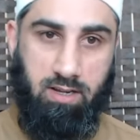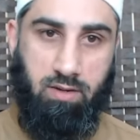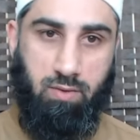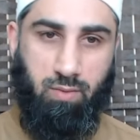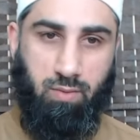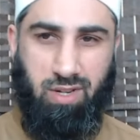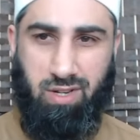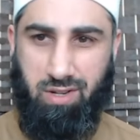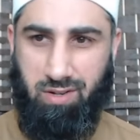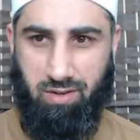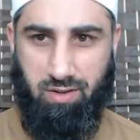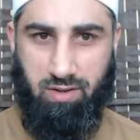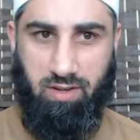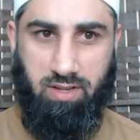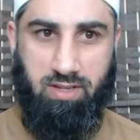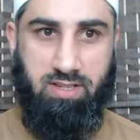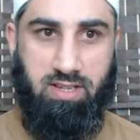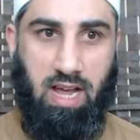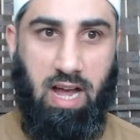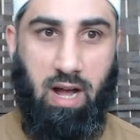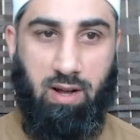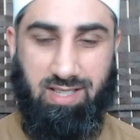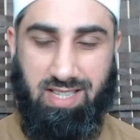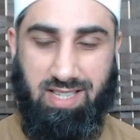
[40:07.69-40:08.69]
which is
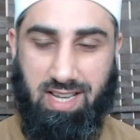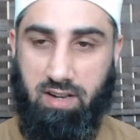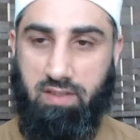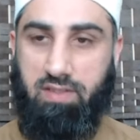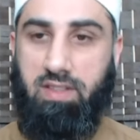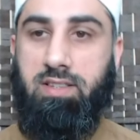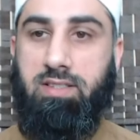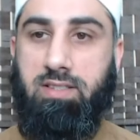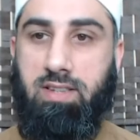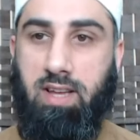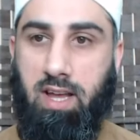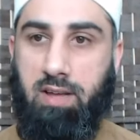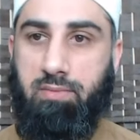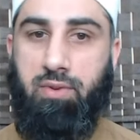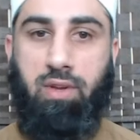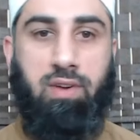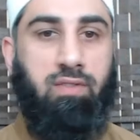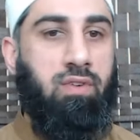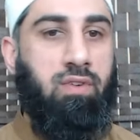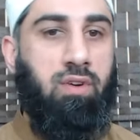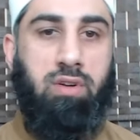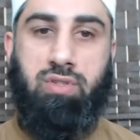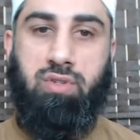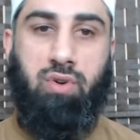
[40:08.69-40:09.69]
outside of this time, you
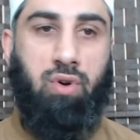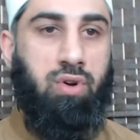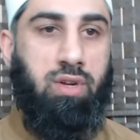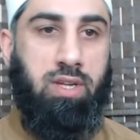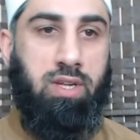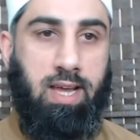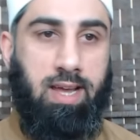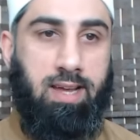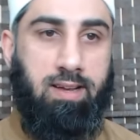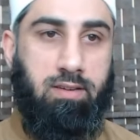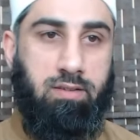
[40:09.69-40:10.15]
haven't got Zuhr yet.